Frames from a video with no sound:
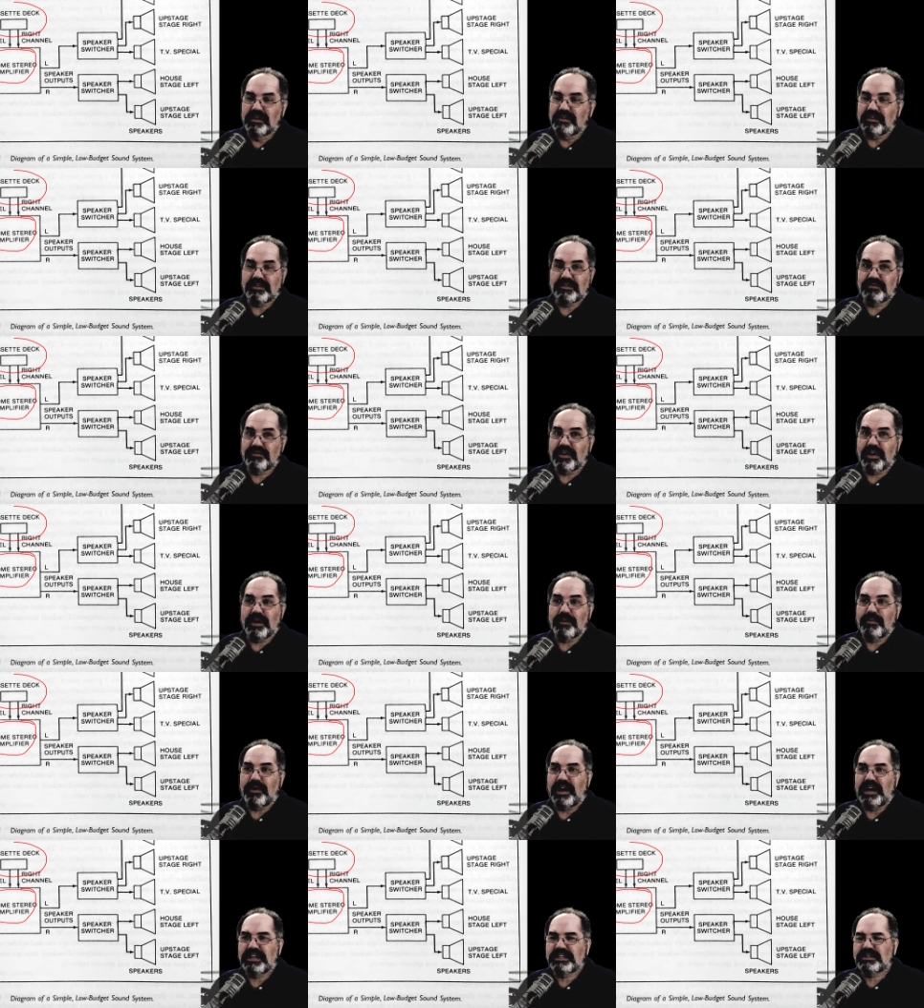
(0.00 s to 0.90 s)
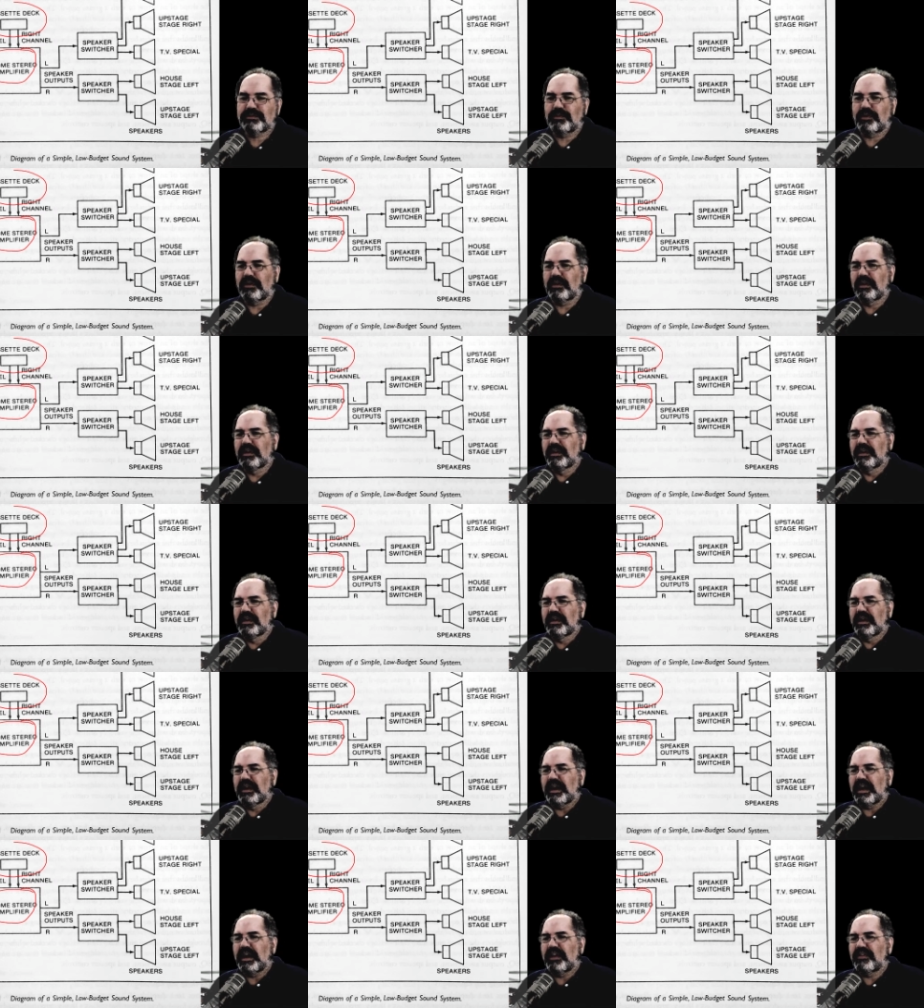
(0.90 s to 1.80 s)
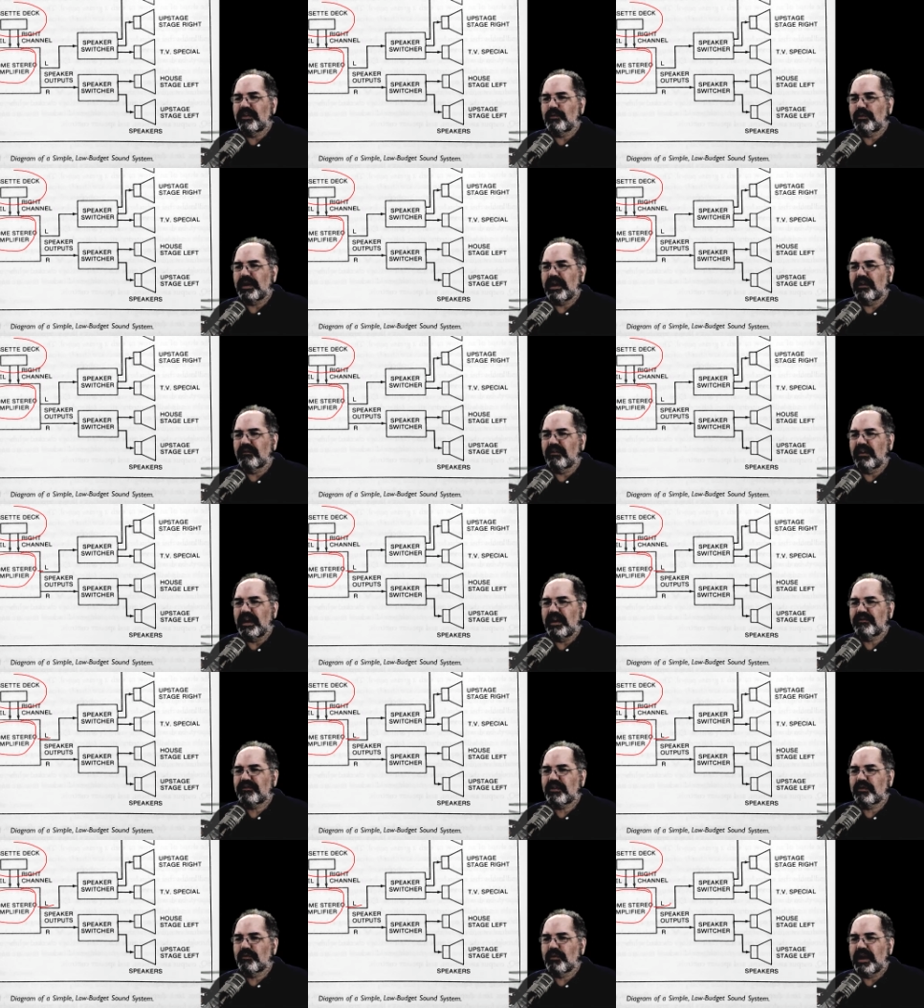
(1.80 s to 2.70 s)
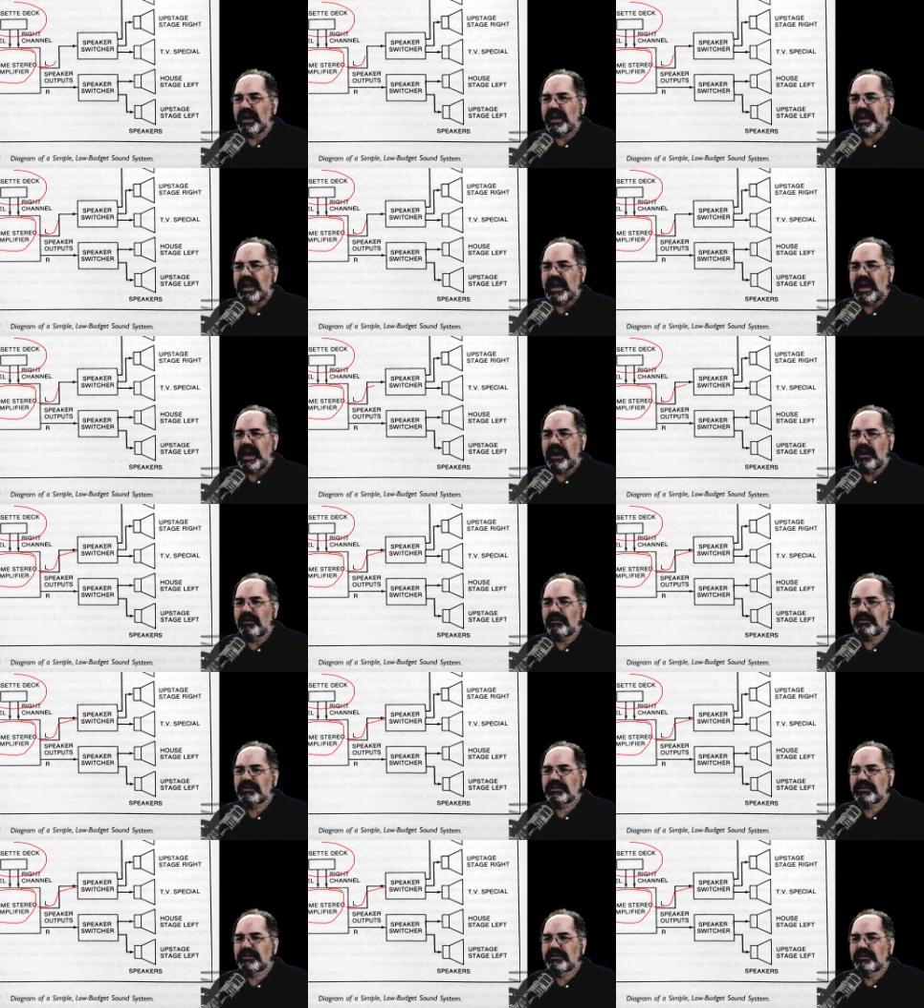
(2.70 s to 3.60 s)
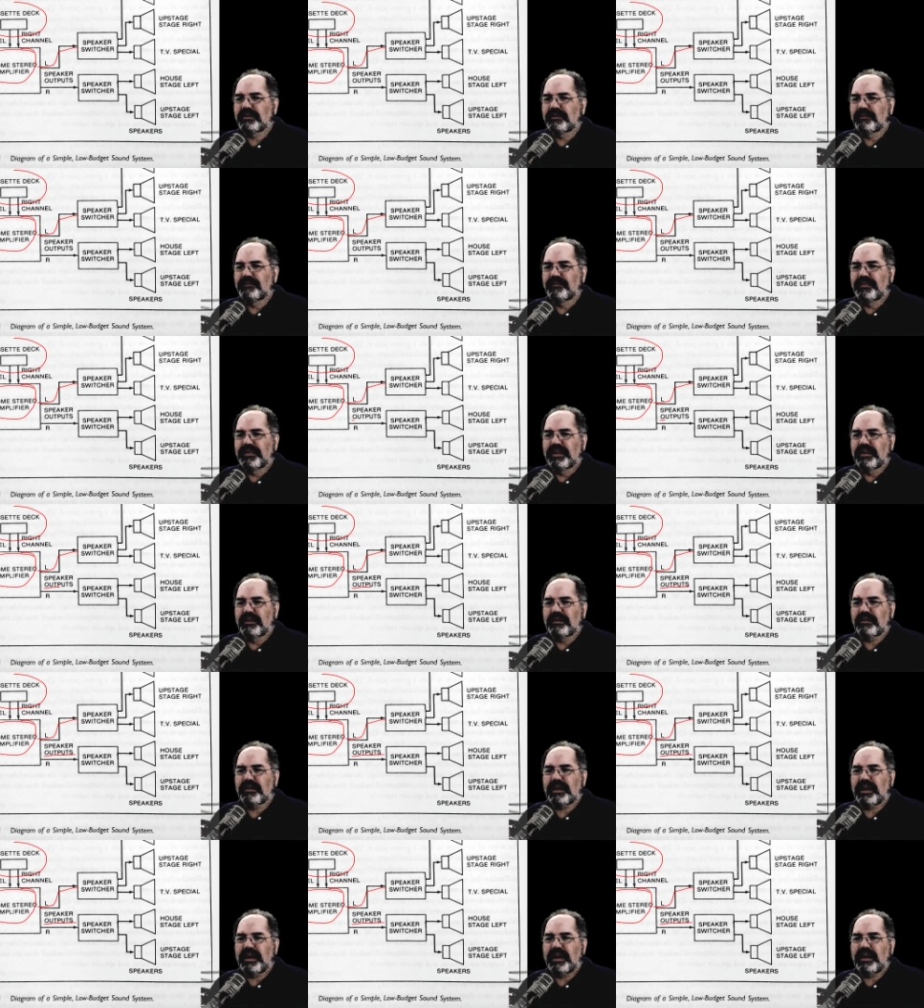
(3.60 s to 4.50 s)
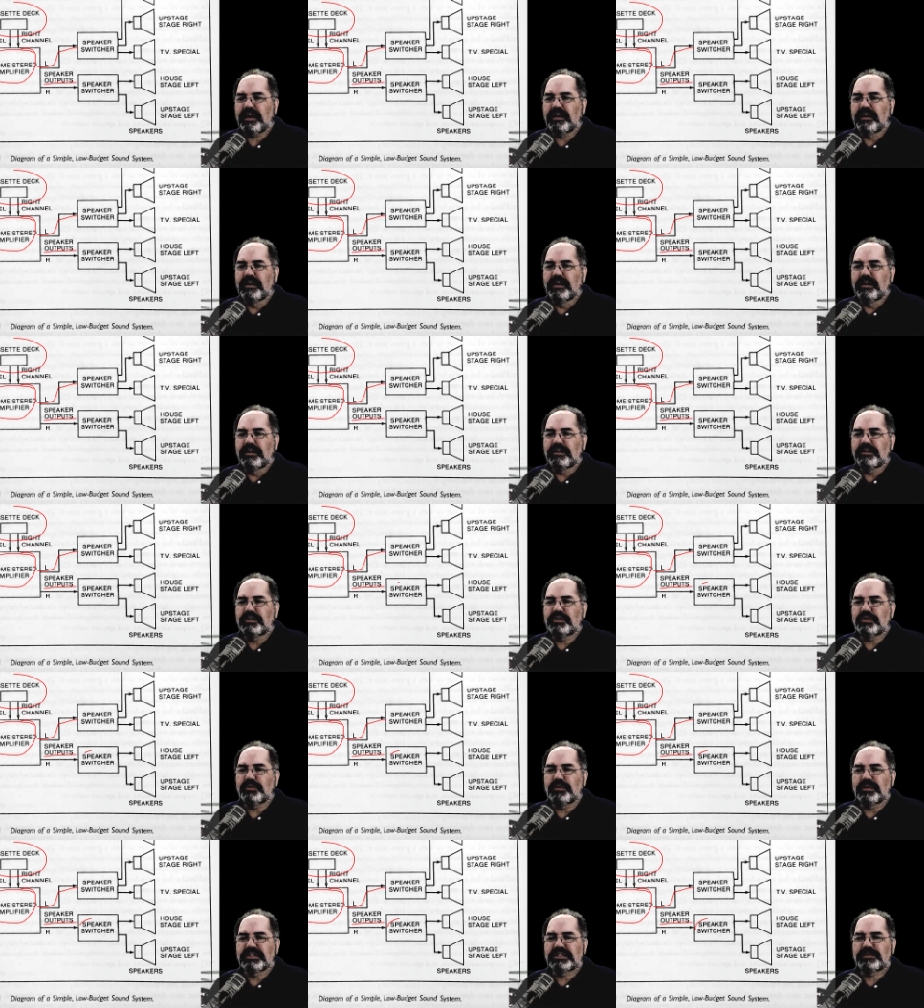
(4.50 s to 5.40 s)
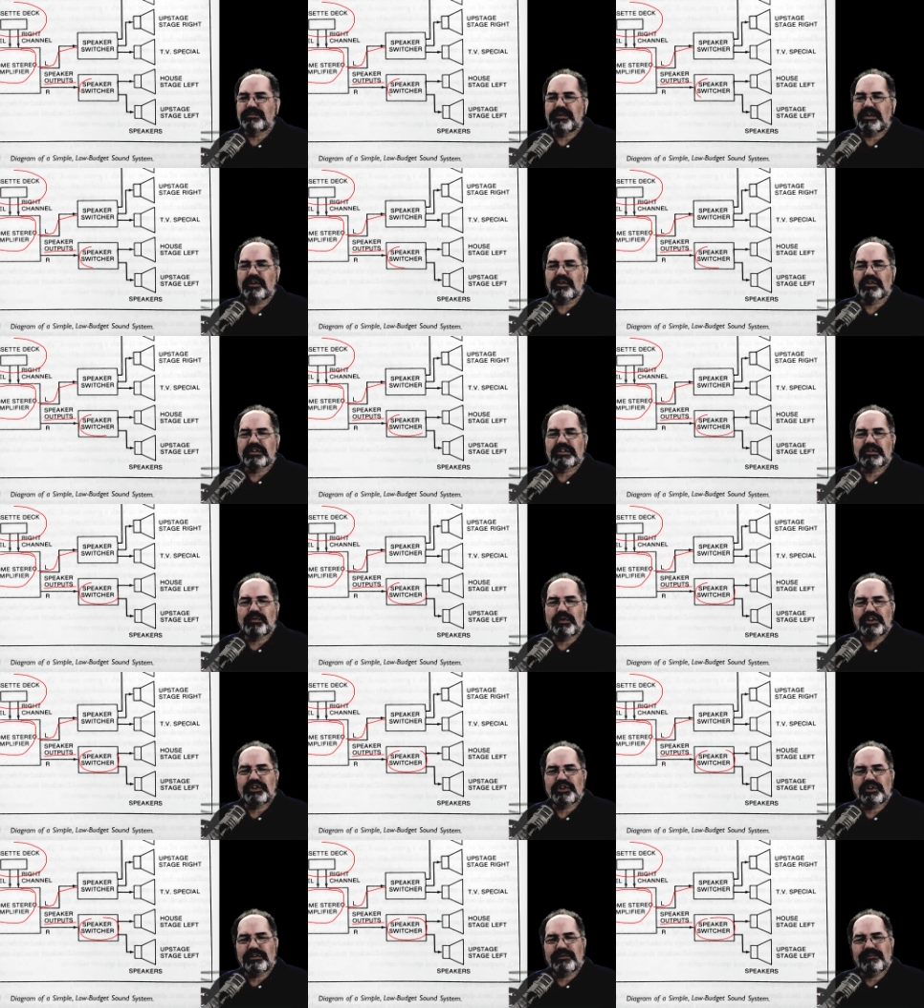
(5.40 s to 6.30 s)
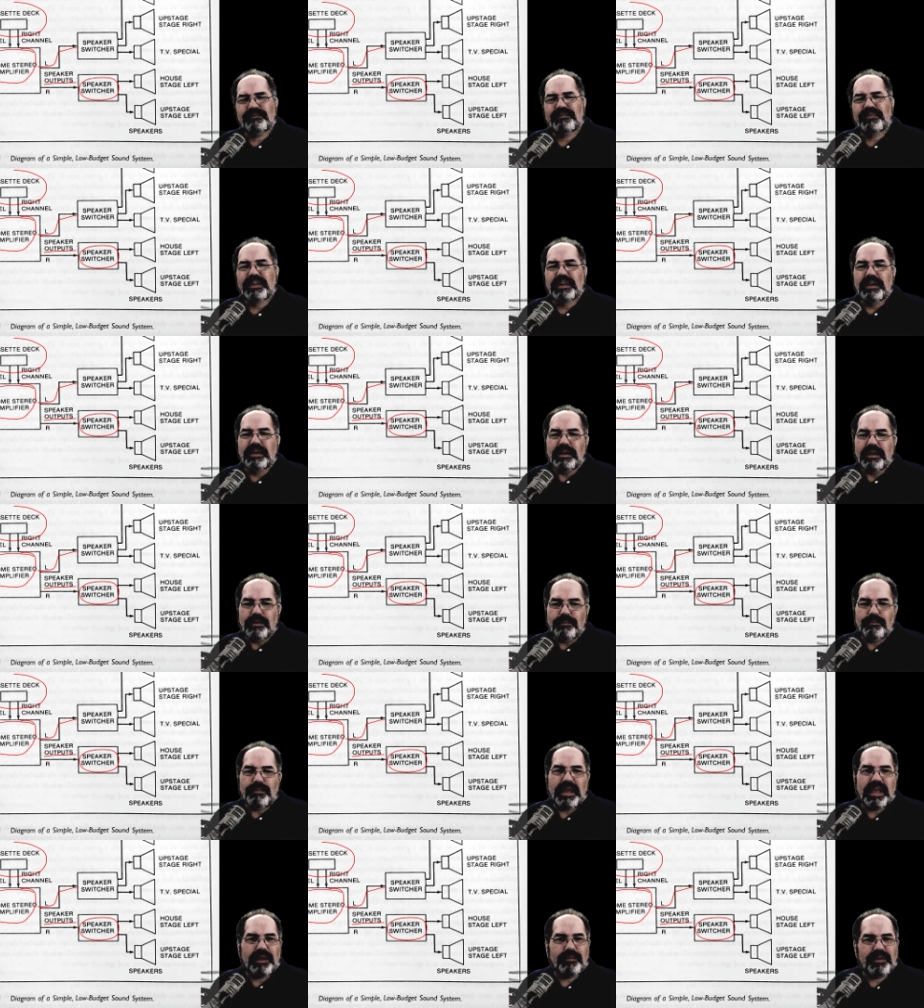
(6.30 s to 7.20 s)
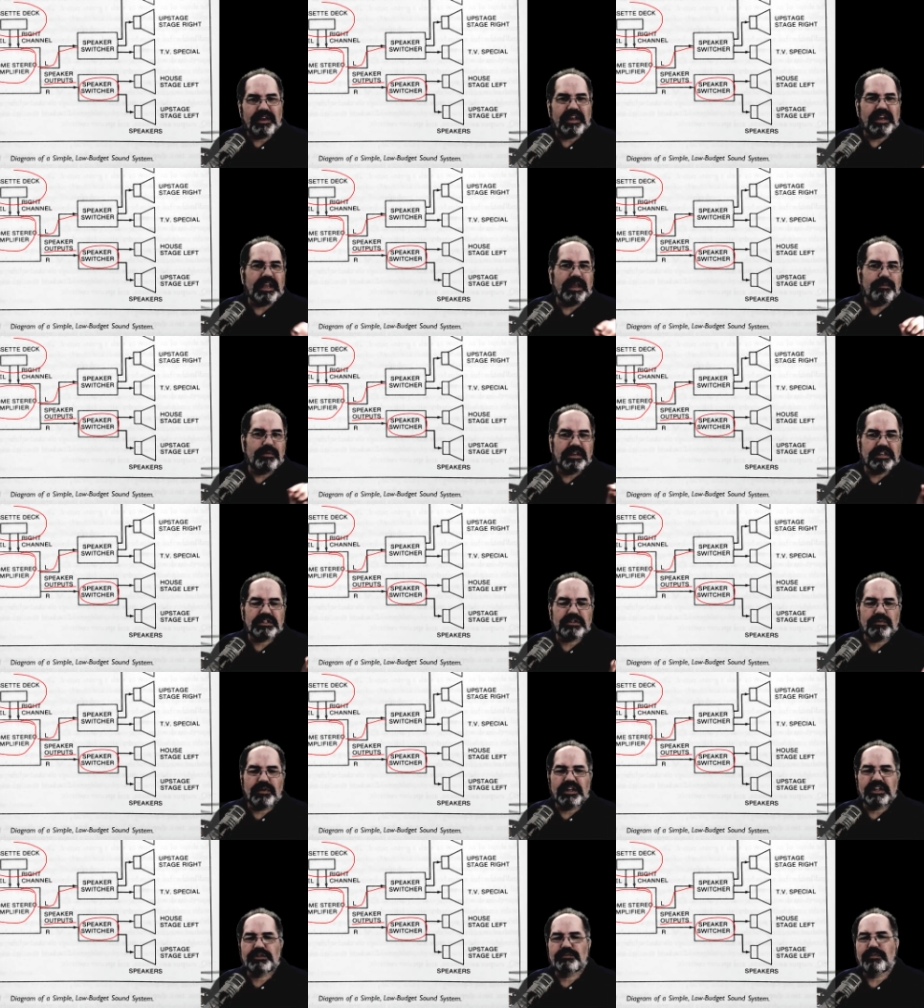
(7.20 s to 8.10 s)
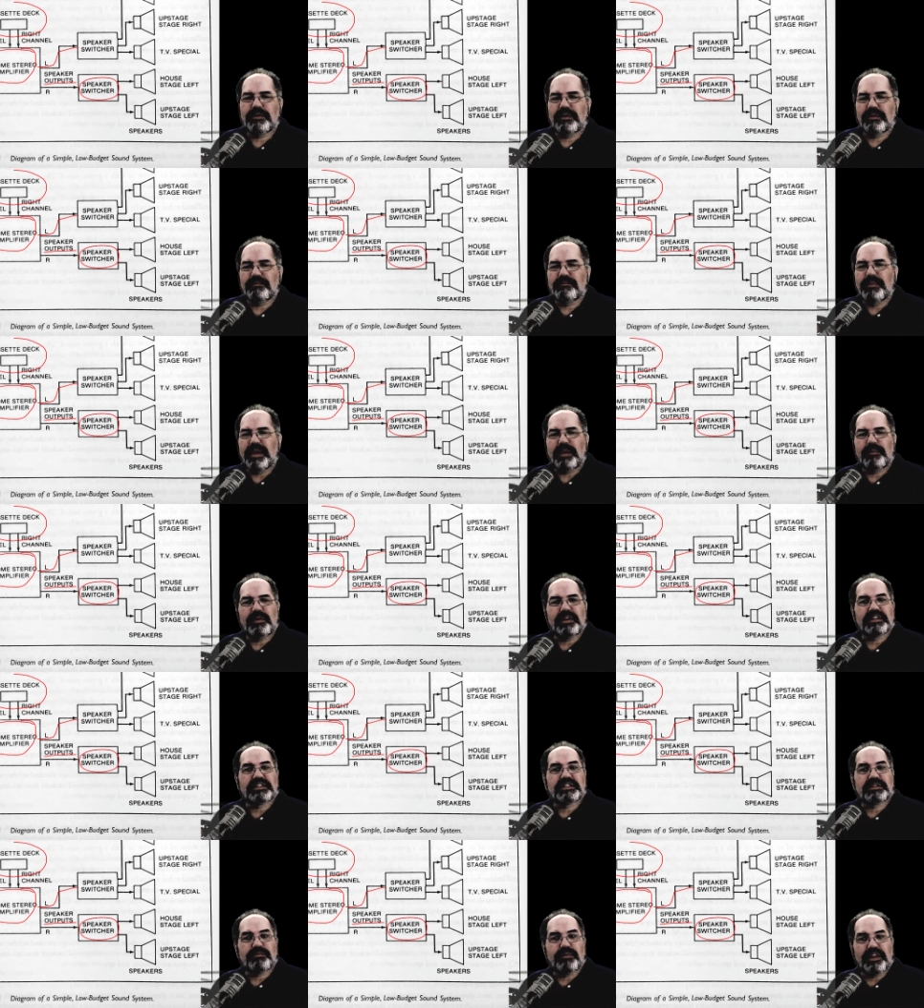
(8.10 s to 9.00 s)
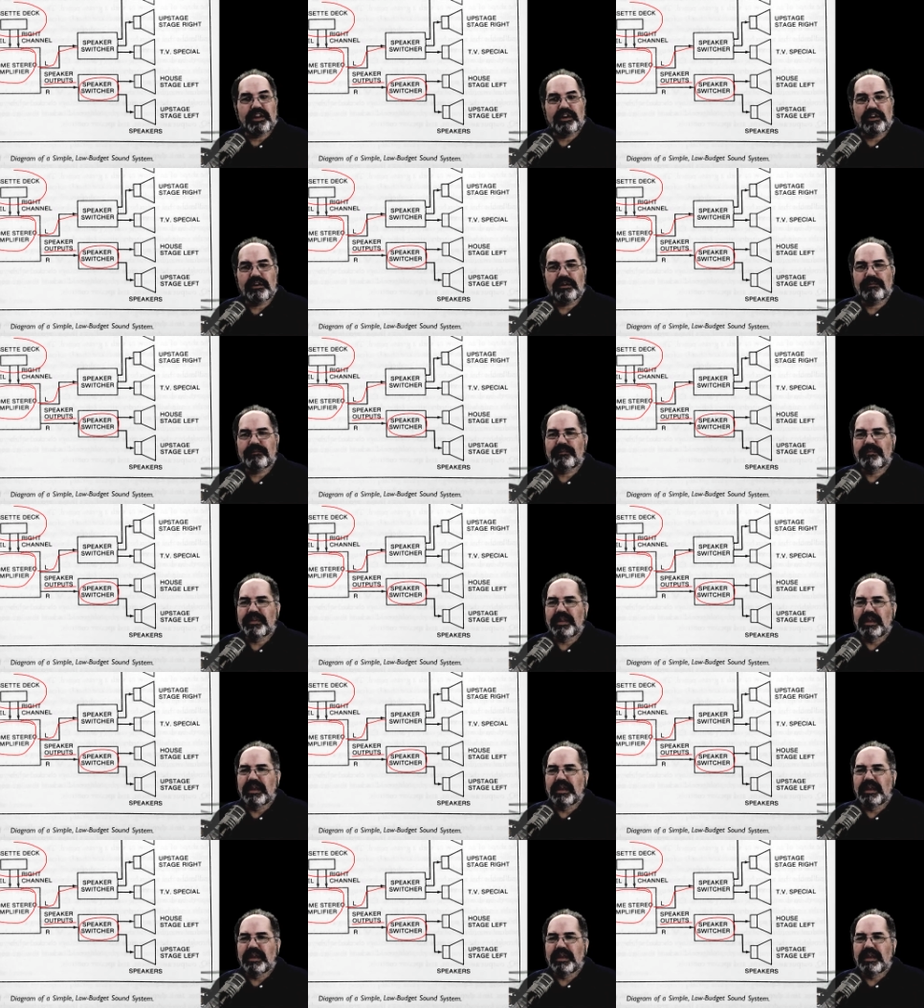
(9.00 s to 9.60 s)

It's very possible. And then we have left and right out, okay, to a speaker switcher, maybe an AB switch, but maybe a splitter.